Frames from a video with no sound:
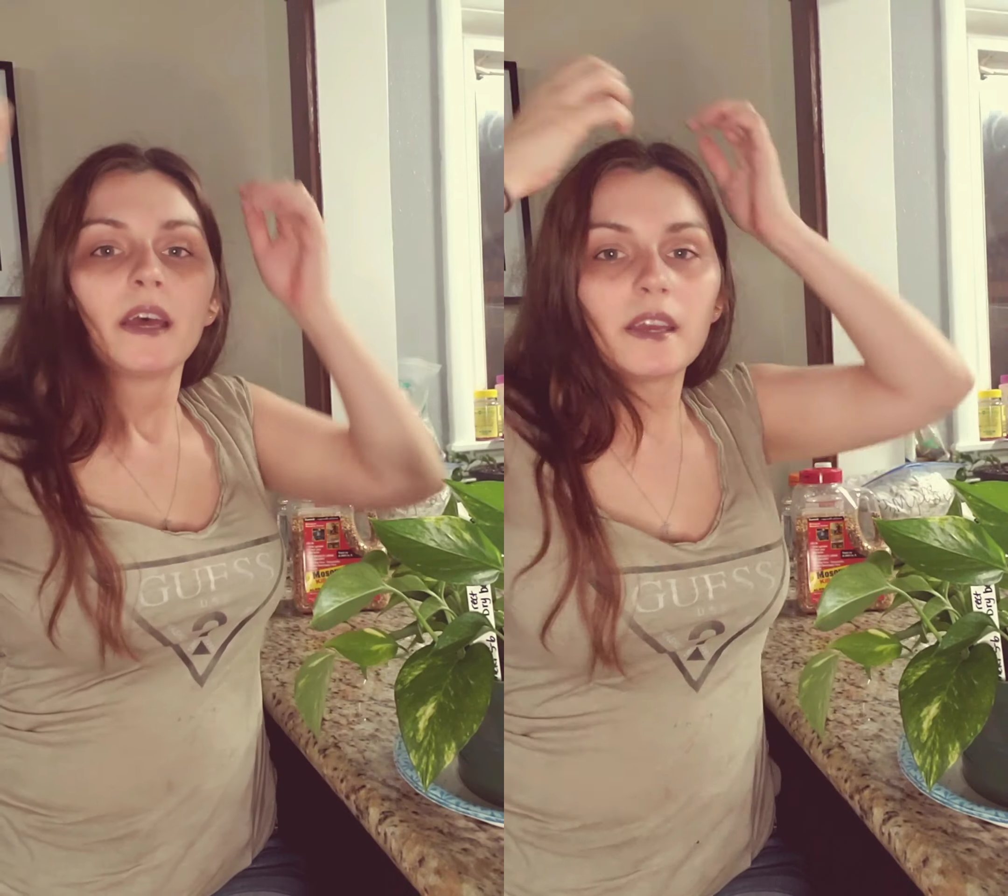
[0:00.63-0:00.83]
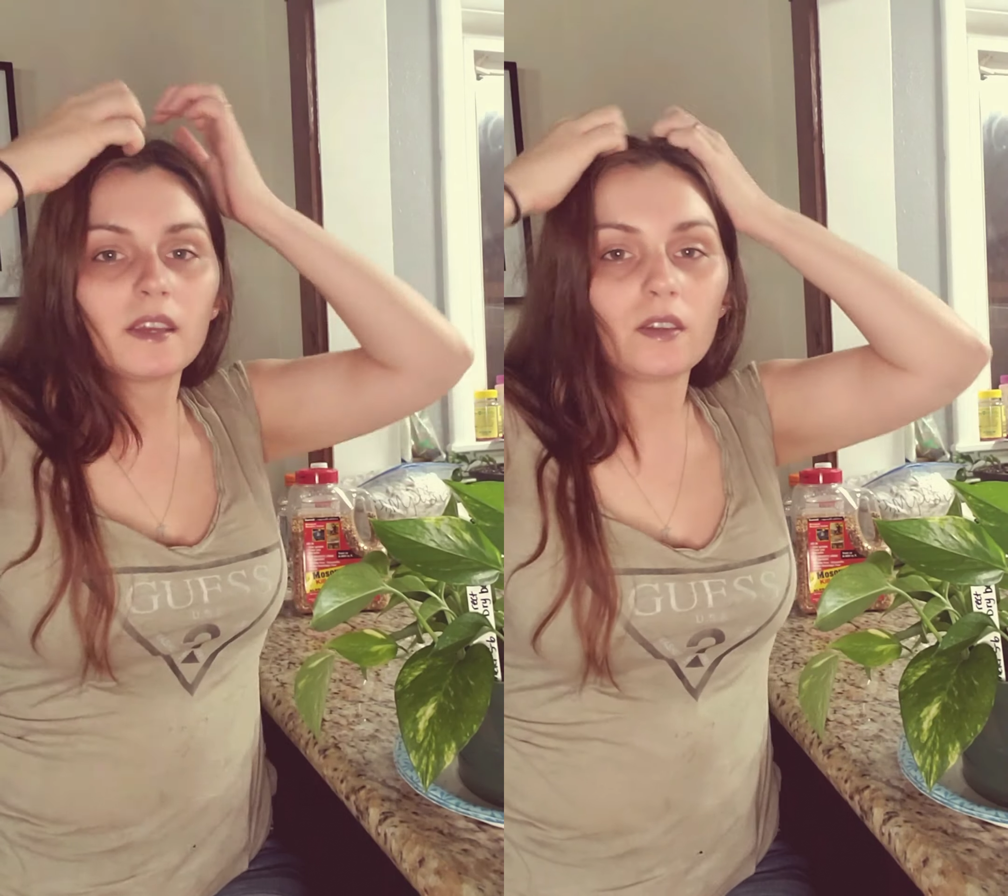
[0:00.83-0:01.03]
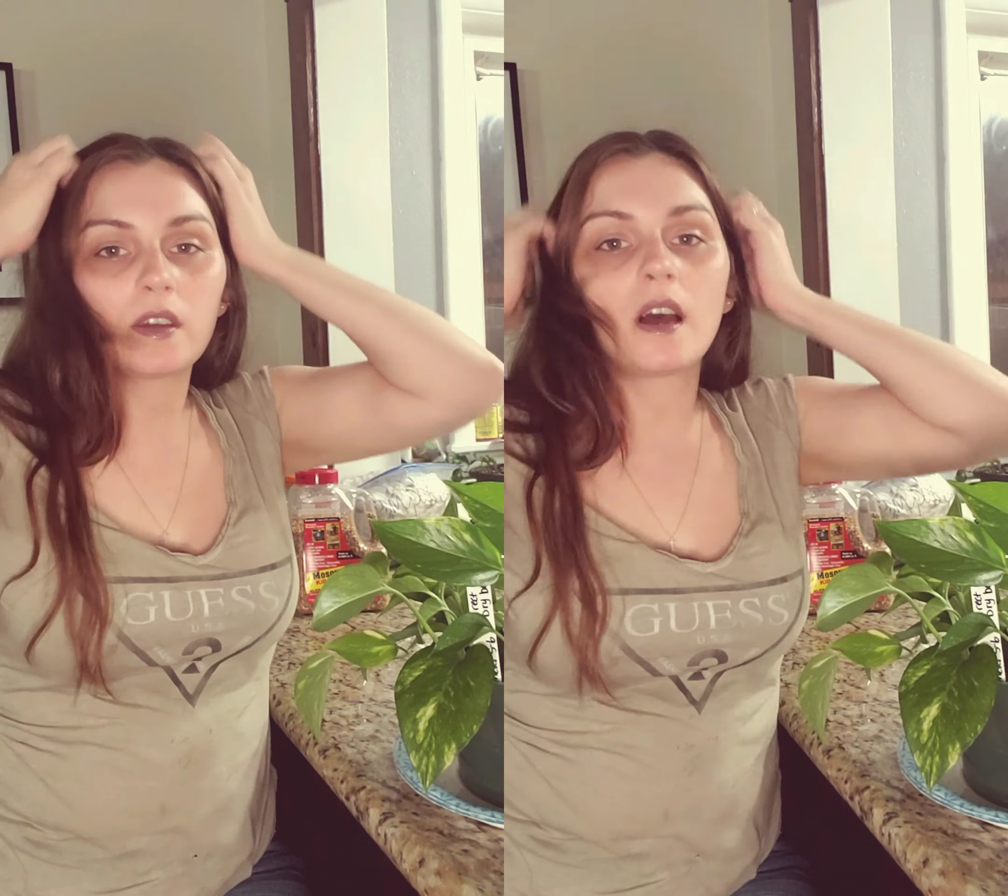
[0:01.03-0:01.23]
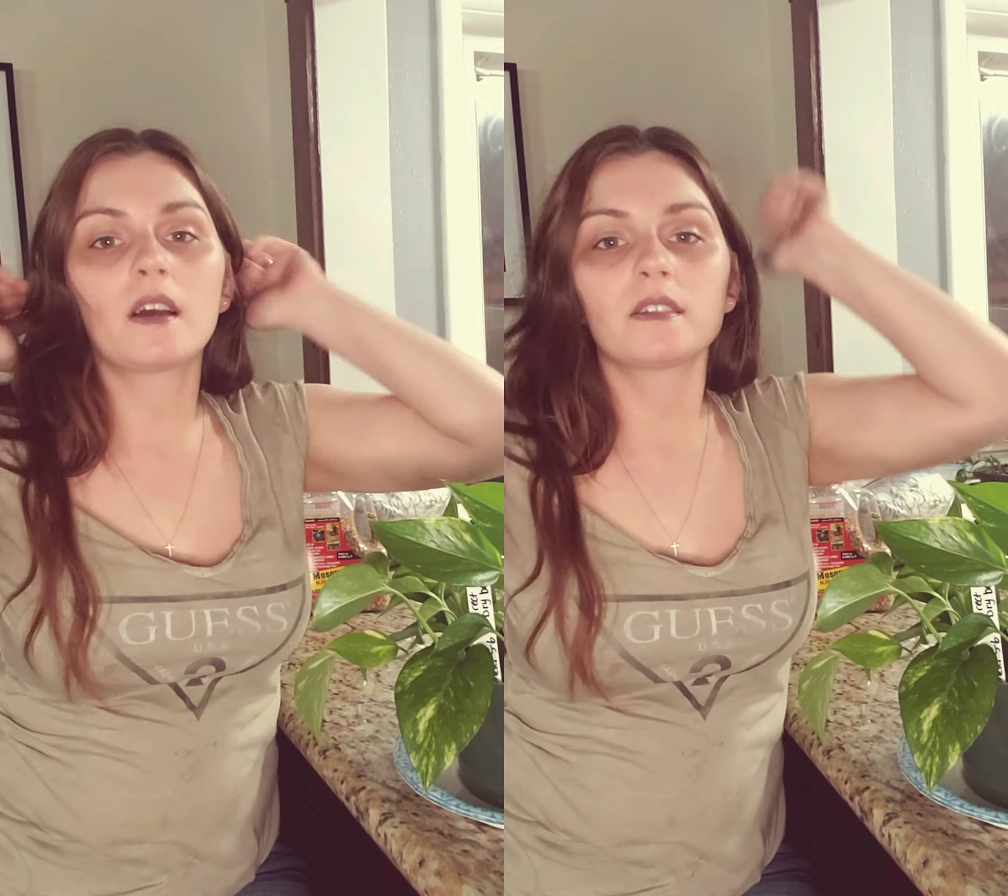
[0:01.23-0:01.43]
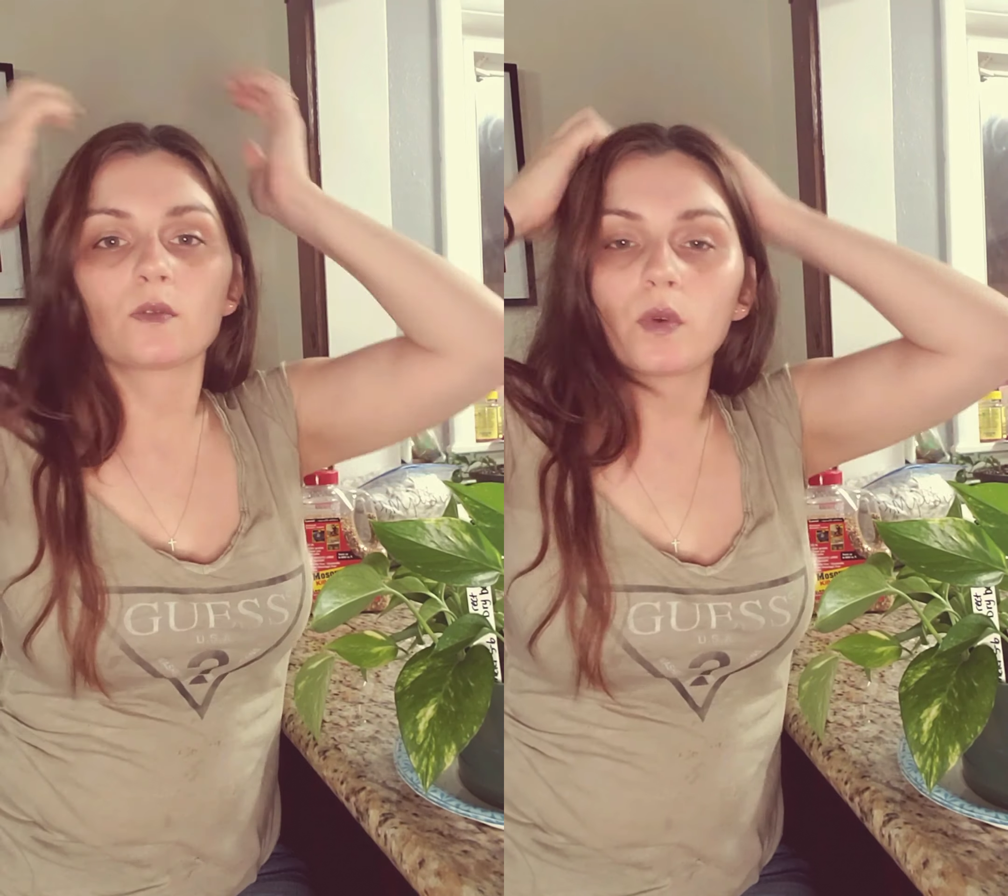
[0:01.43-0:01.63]
Hey you
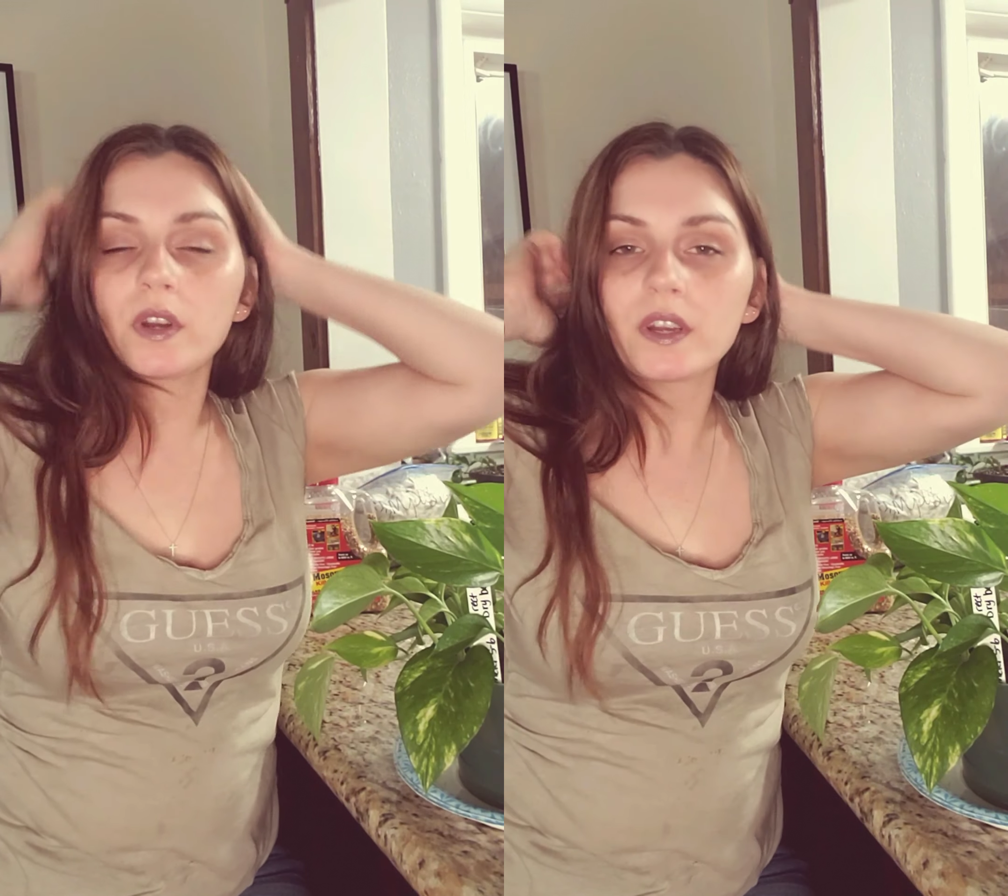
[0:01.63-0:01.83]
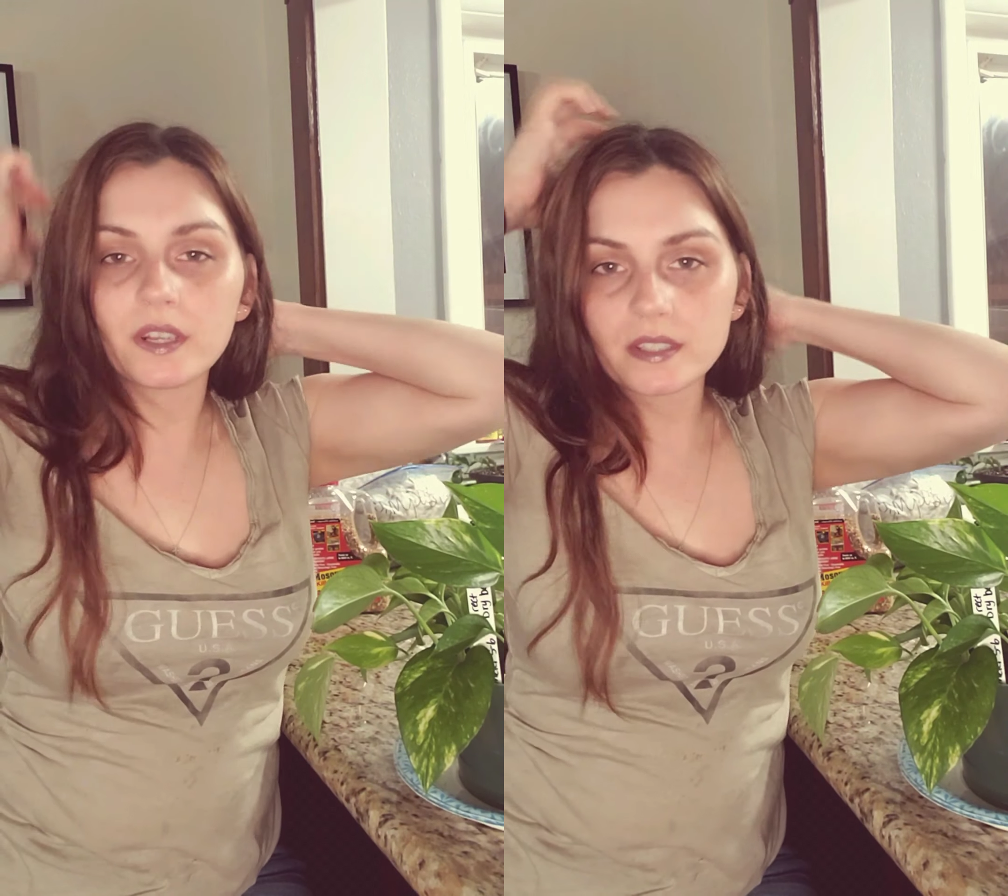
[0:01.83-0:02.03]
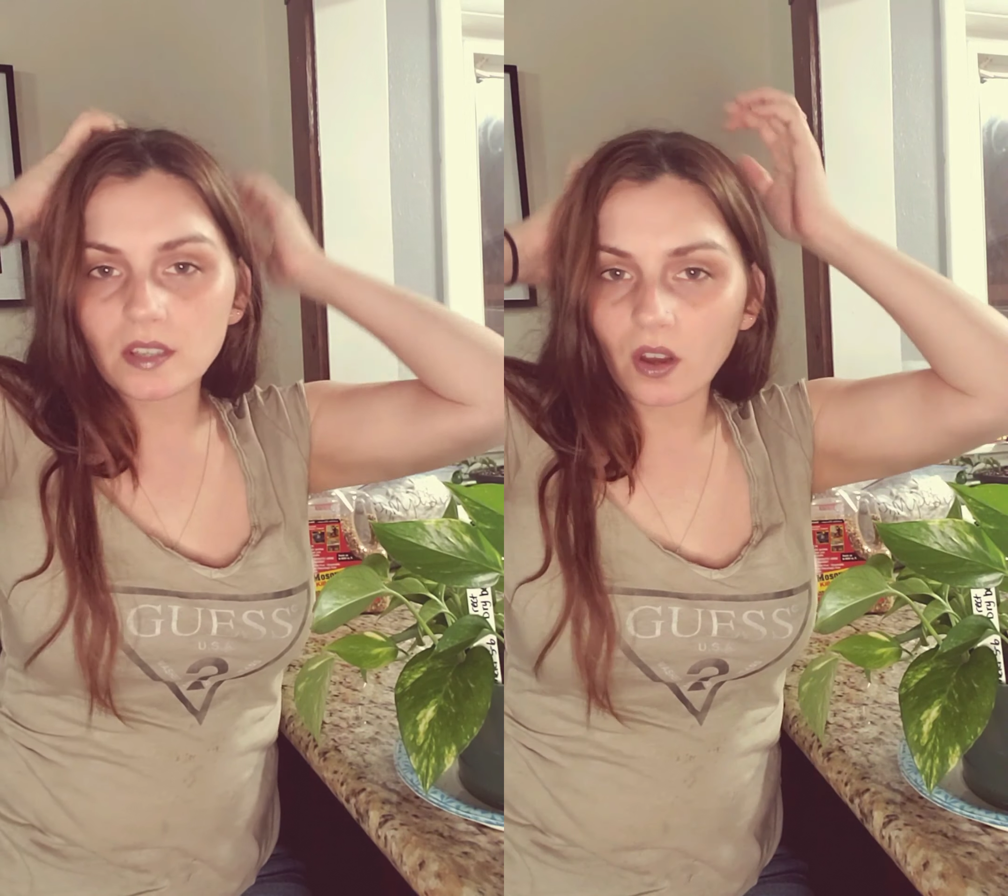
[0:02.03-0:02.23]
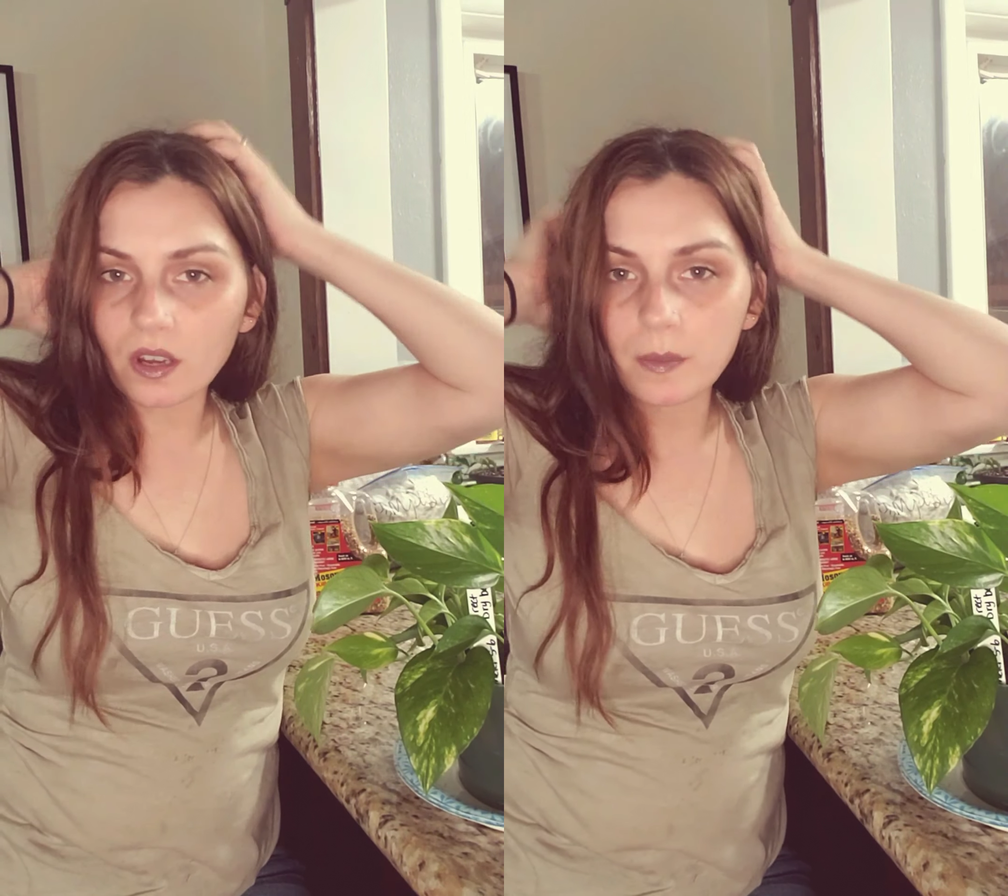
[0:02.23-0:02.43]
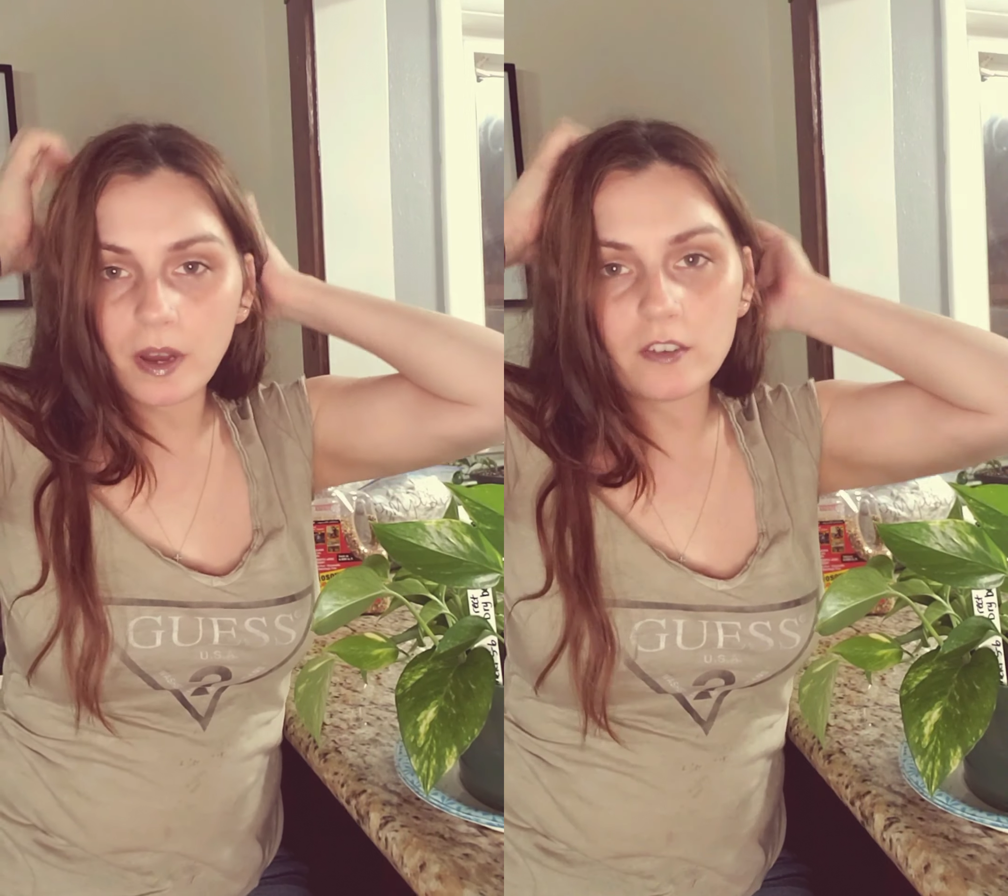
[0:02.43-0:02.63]
guys, we're gonna
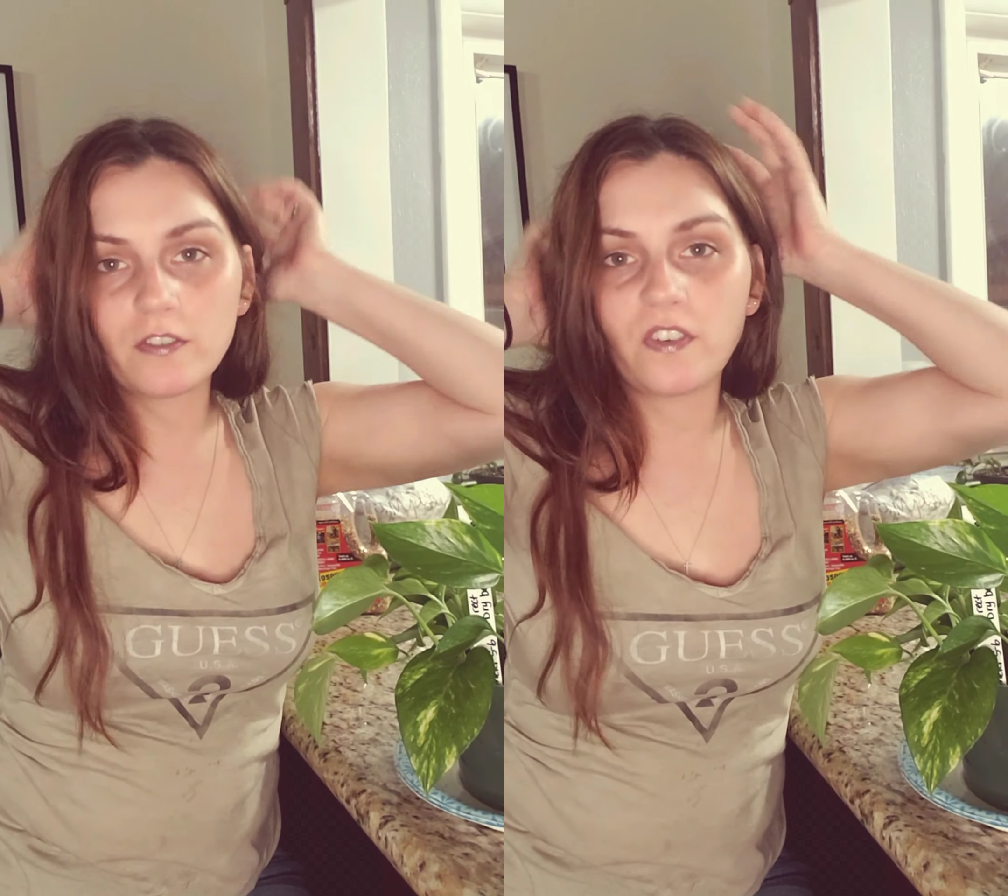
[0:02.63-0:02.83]
talk about